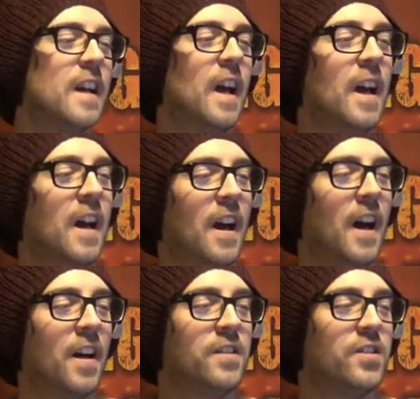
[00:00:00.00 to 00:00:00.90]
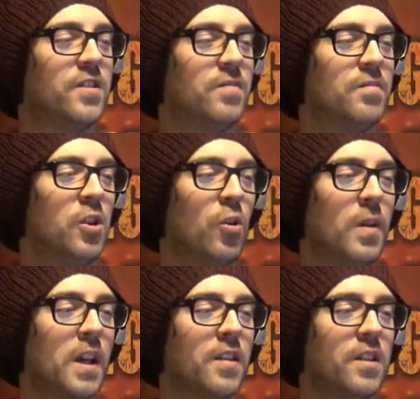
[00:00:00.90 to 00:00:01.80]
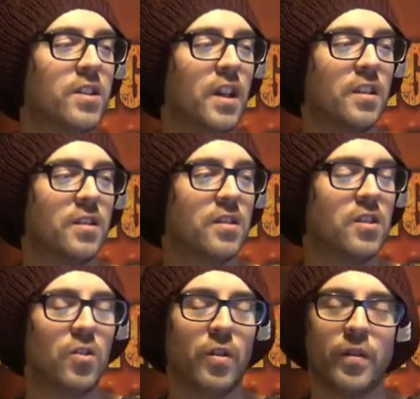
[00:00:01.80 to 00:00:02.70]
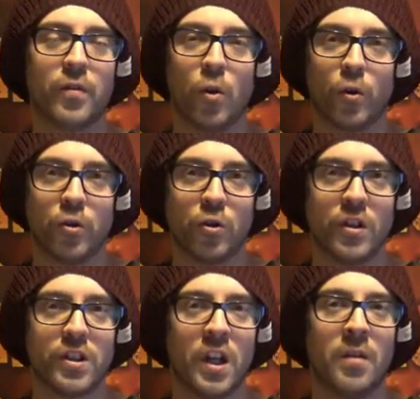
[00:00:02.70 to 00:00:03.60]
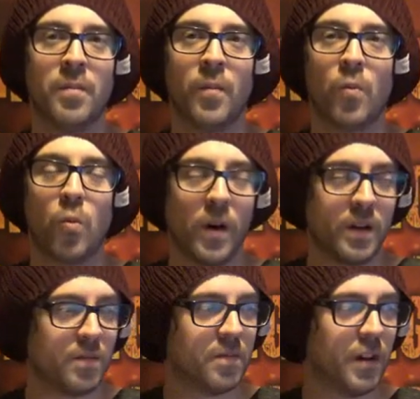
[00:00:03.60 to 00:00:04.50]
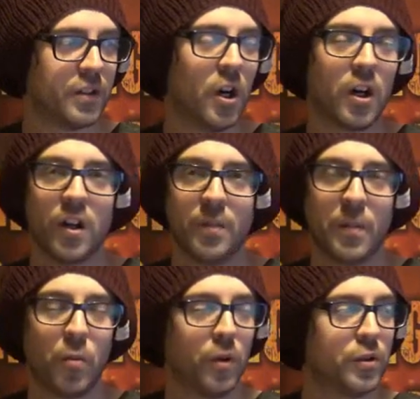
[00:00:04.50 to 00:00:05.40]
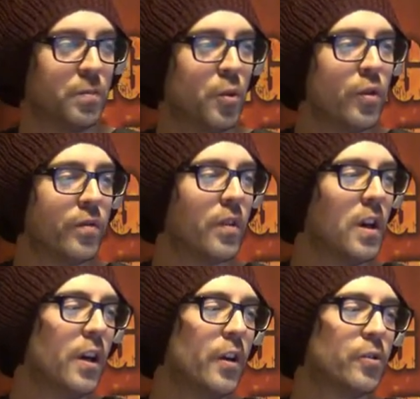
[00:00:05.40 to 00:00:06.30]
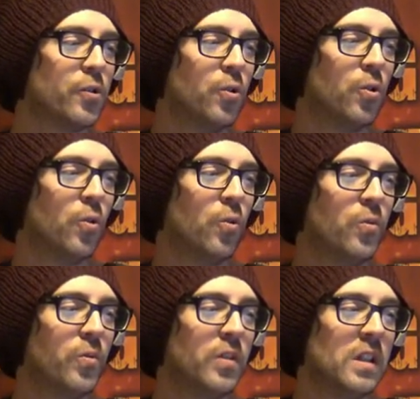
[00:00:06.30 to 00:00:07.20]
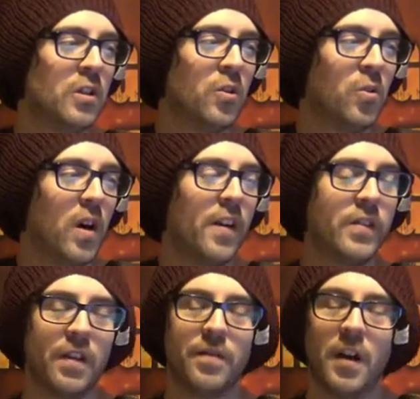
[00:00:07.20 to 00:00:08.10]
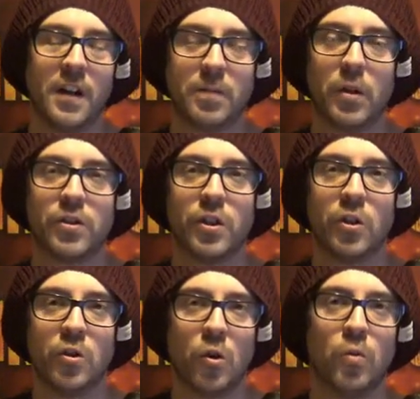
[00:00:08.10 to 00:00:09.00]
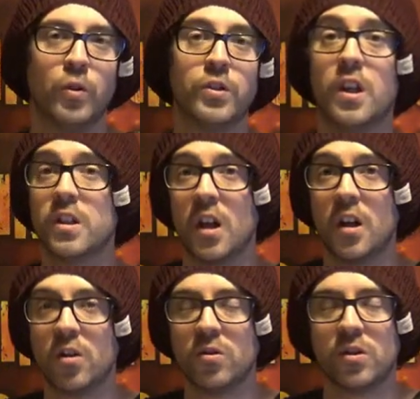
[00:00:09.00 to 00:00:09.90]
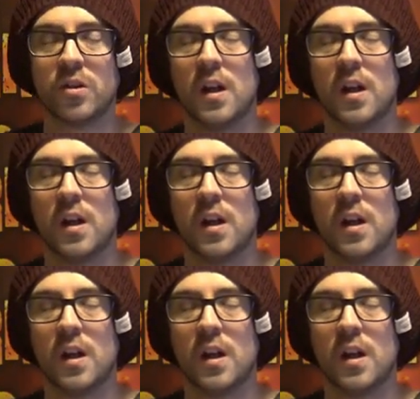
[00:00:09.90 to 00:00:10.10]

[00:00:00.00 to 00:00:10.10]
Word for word: Uh, and, you know, making these things, you know, if they've got good units in them, quite a target that people want to move. So, you know, having that 5 plus to ignore wounds is kind of good.